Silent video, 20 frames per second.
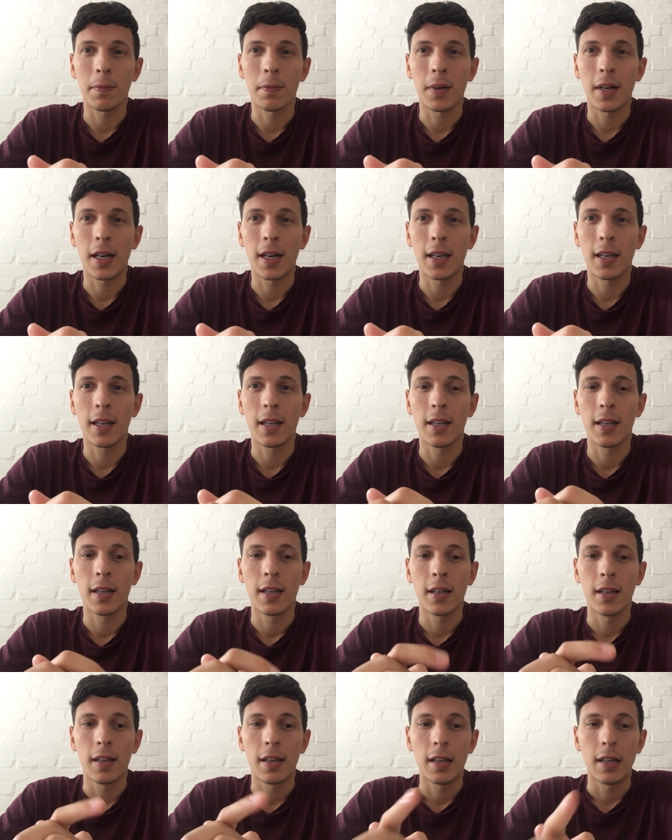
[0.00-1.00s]
my
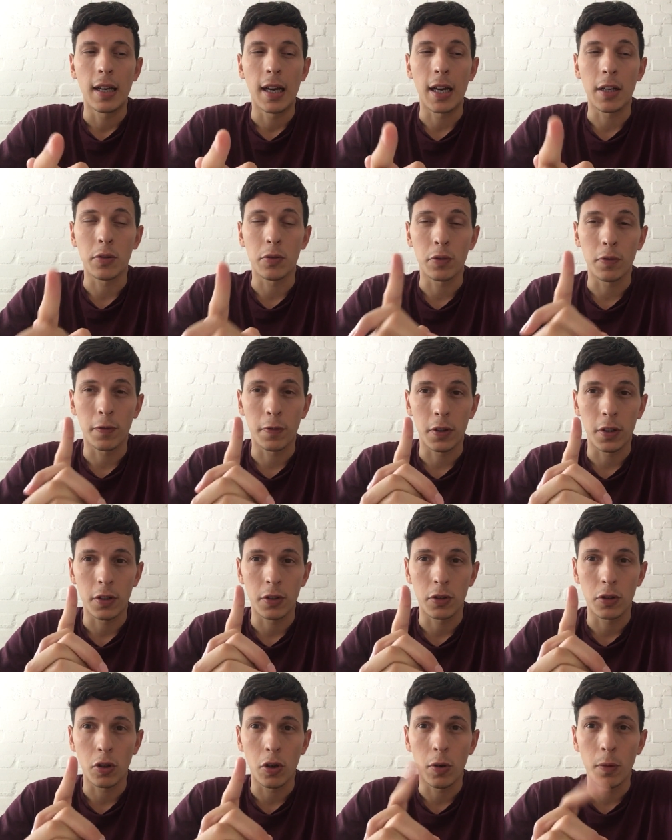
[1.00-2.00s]
actual
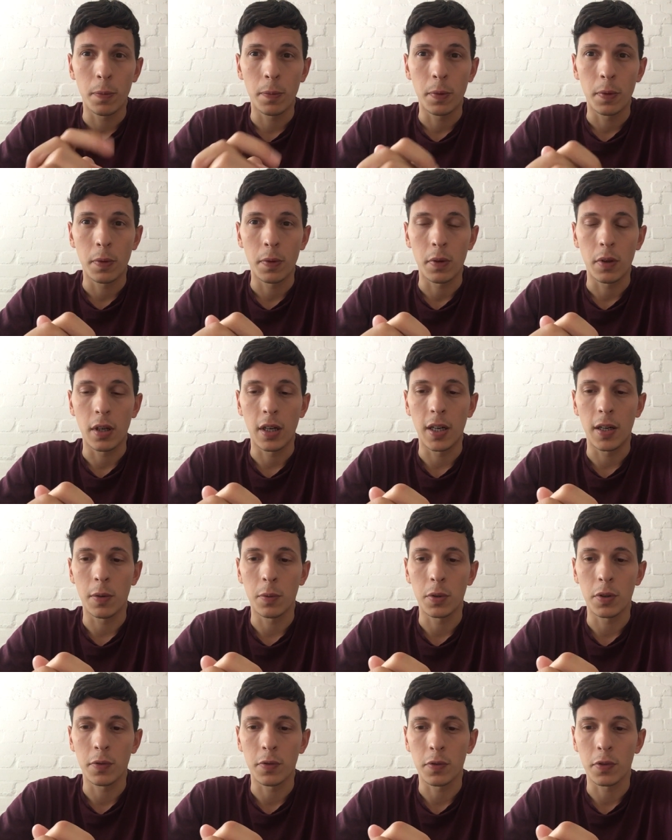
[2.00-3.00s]
first job,
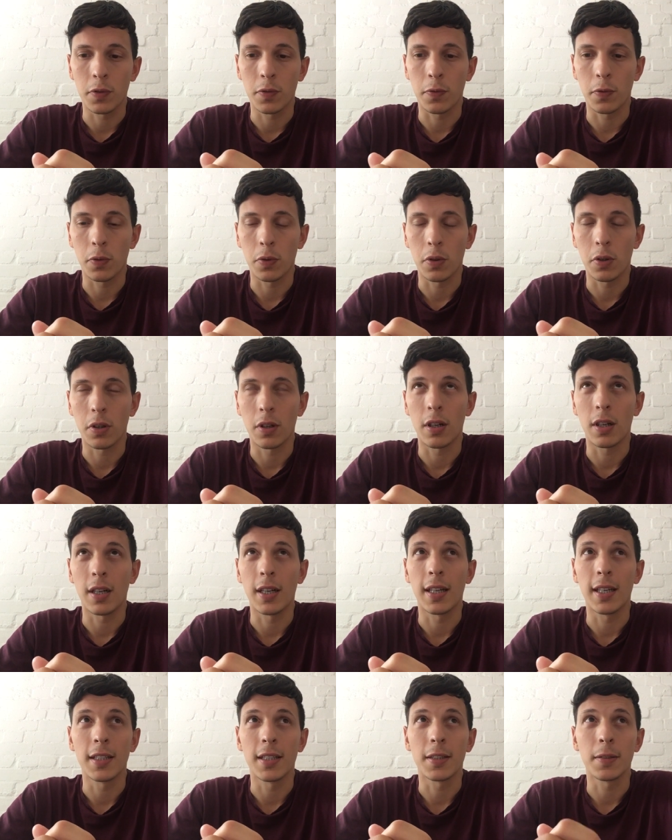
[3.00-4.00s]
which was for
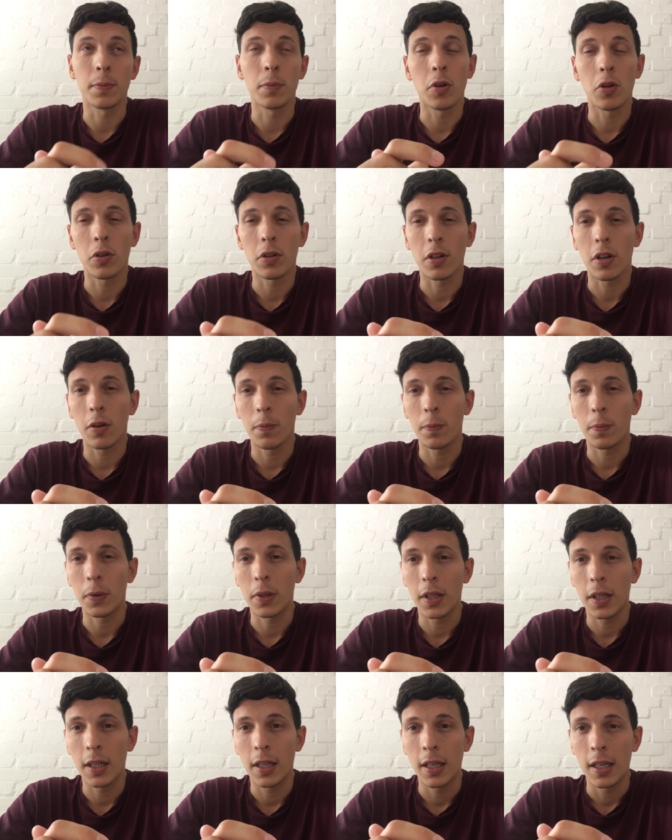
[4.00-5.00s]
a smaller
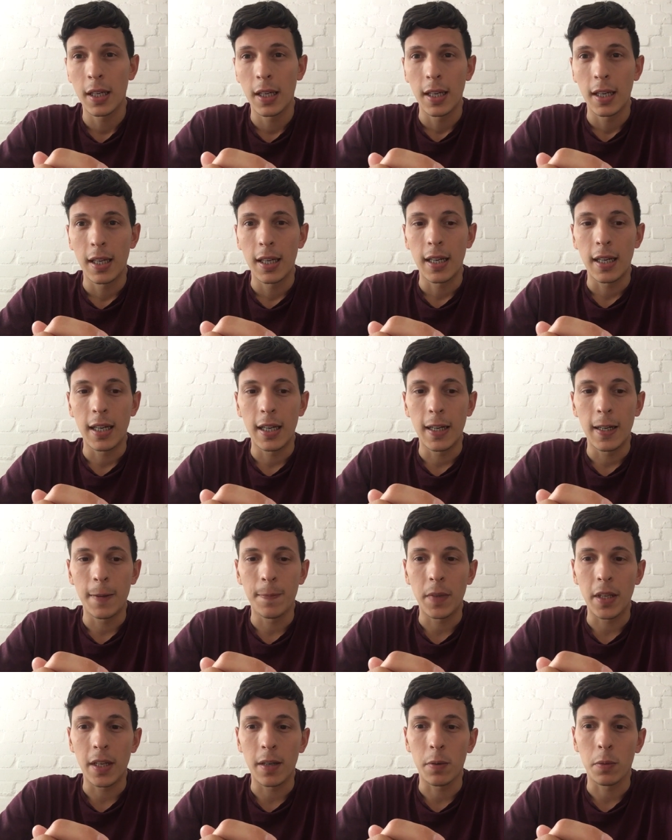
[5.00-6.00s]
company
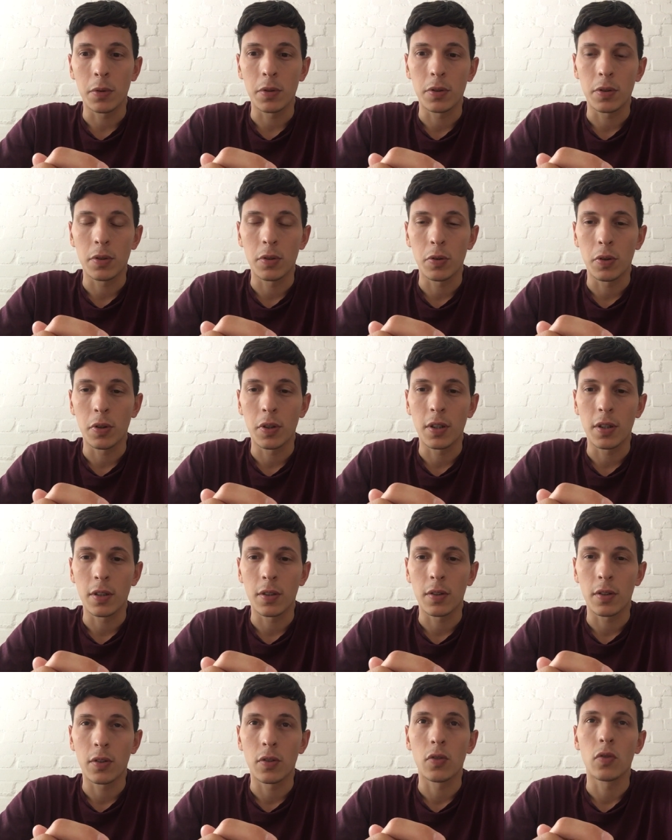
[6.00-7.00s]
that was
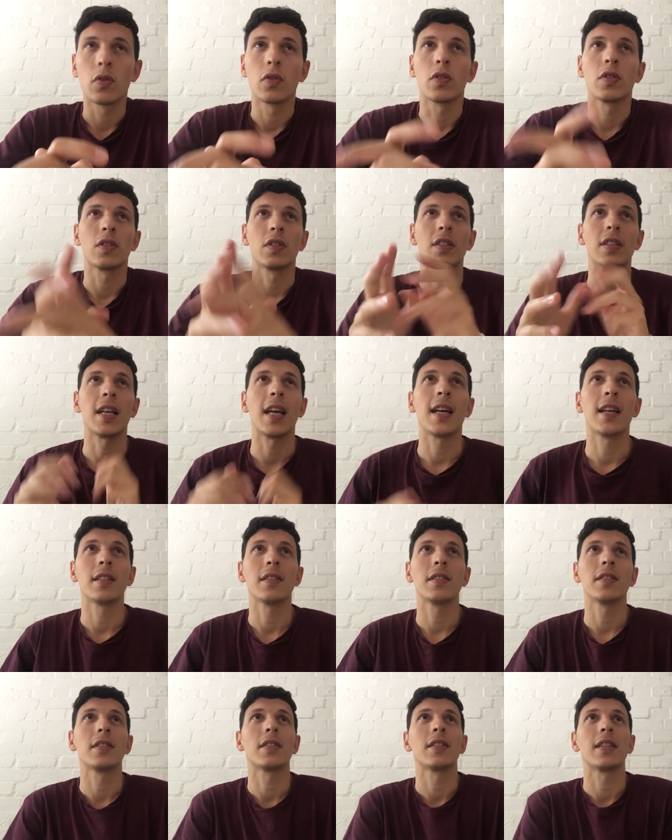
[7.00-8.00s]
doing
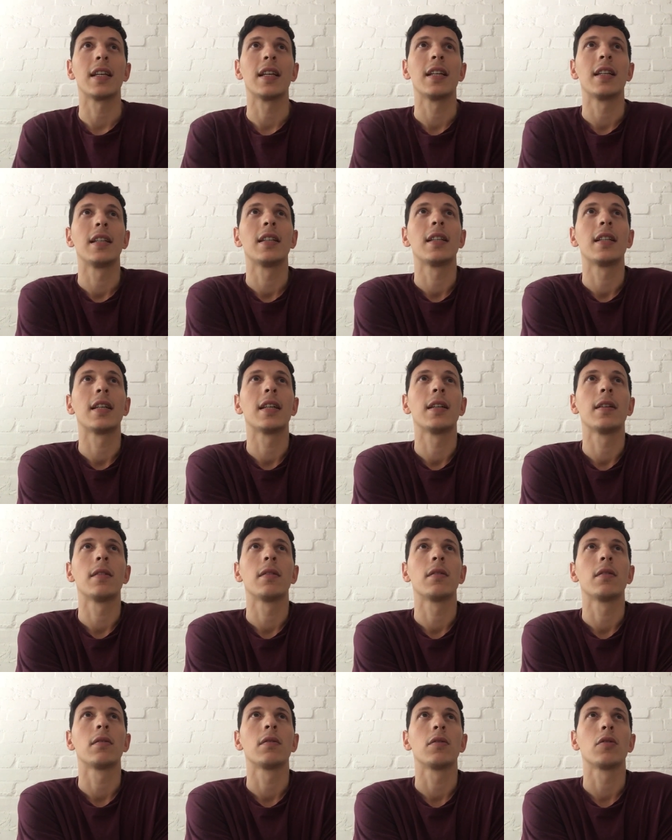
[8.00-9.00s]
sales and
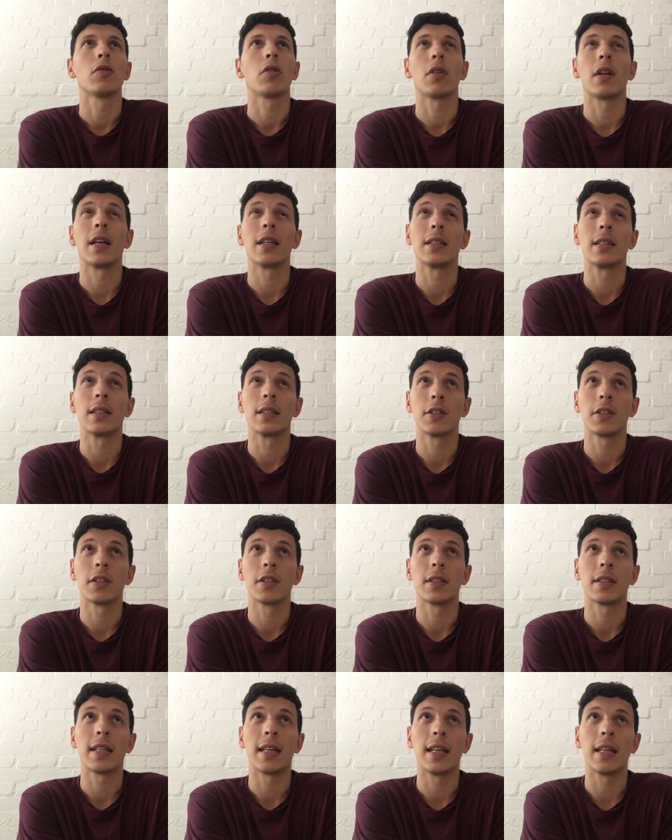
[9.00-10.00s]
not lettings,
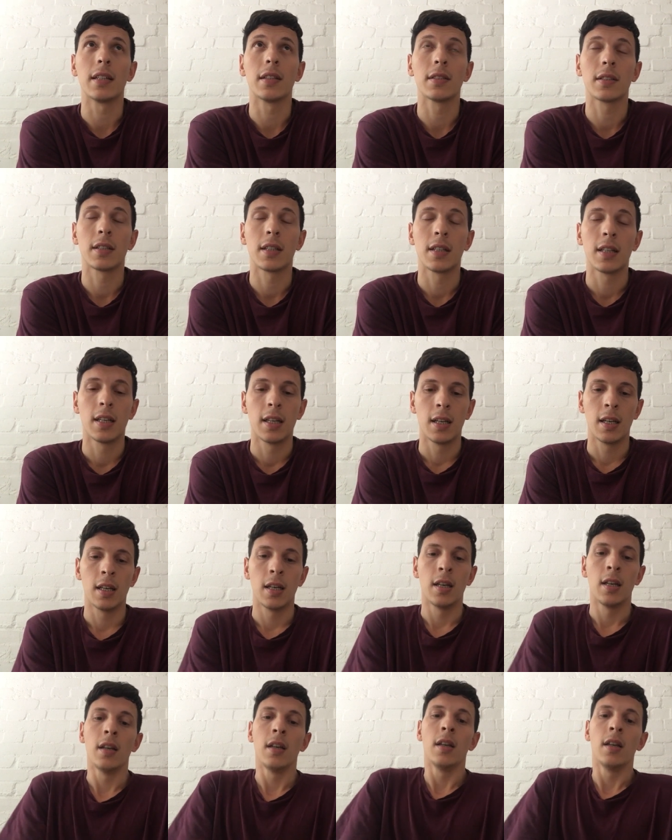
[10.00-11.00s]
just sales.
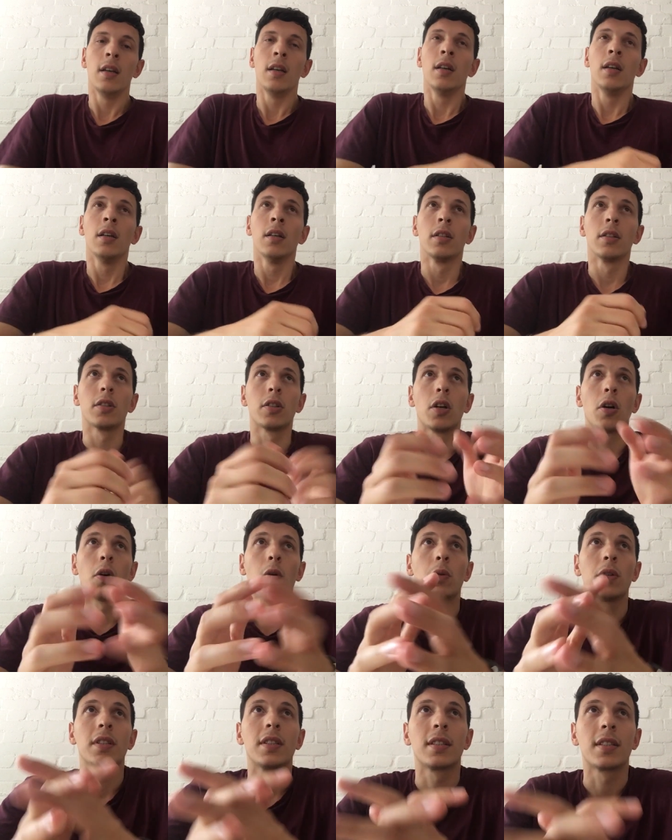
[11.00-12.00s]

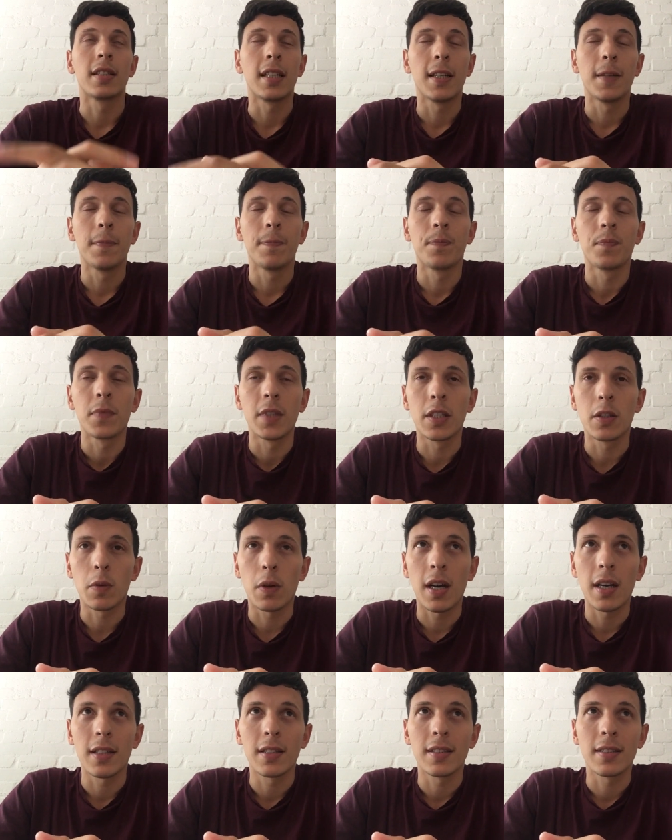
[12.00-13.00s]
So it's
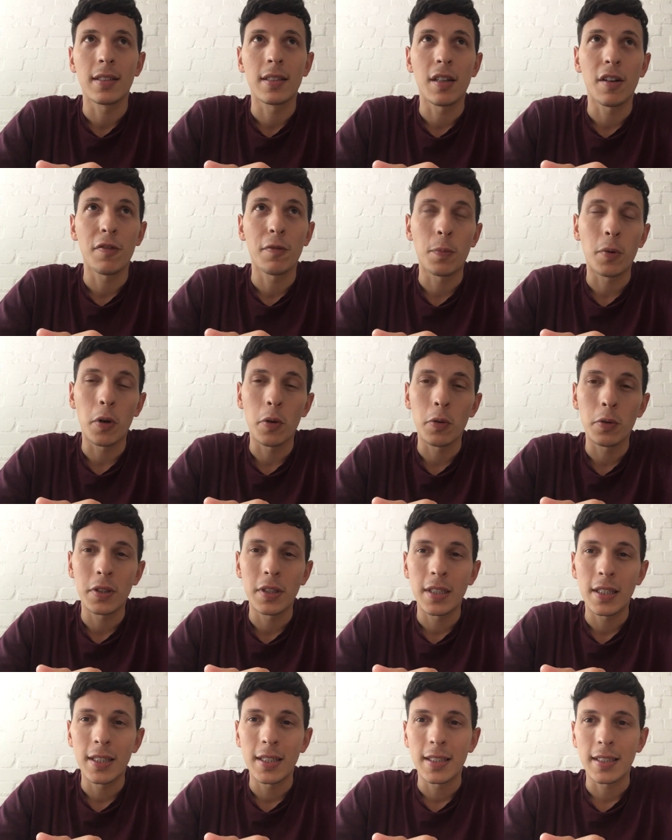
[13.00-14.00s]
quite a tough
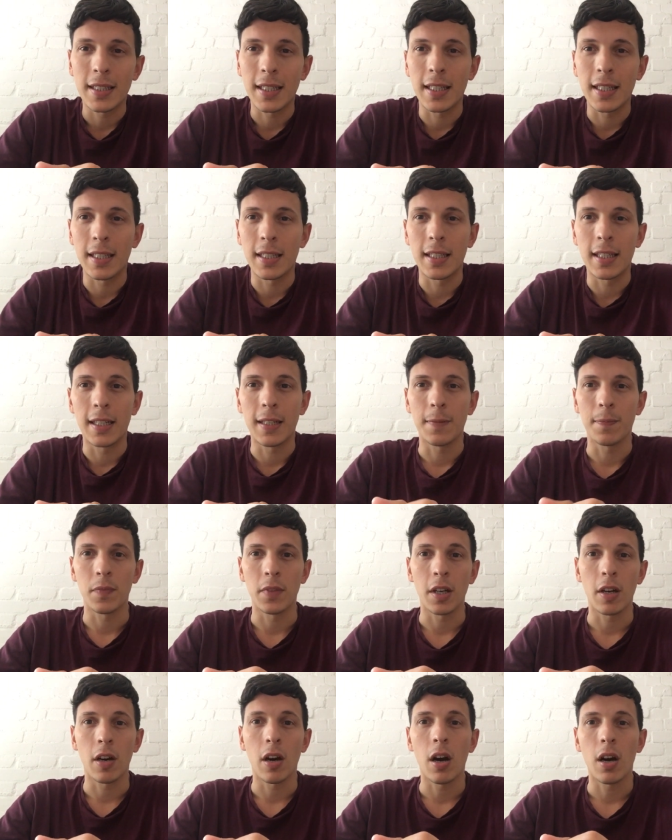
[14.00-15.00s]
process, and
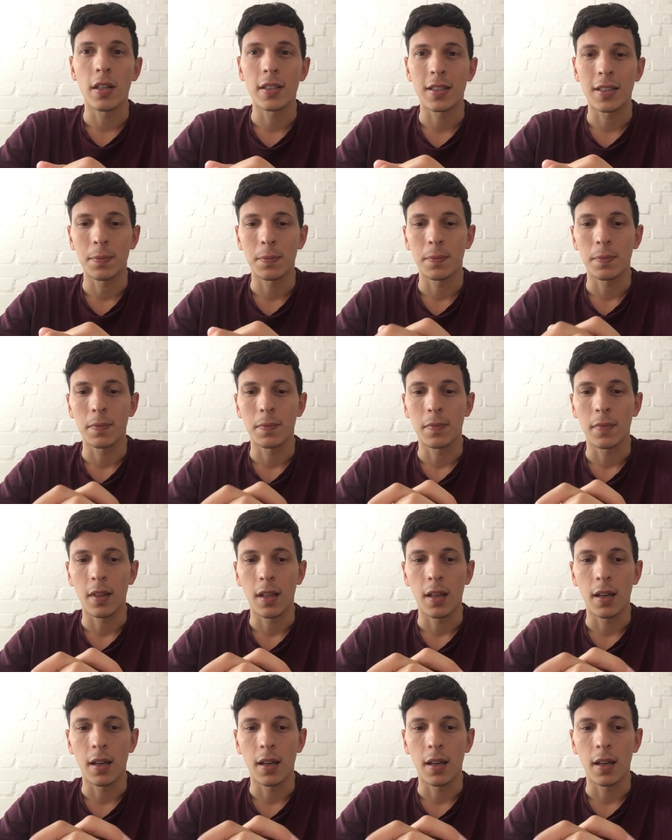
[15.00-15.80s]
there are some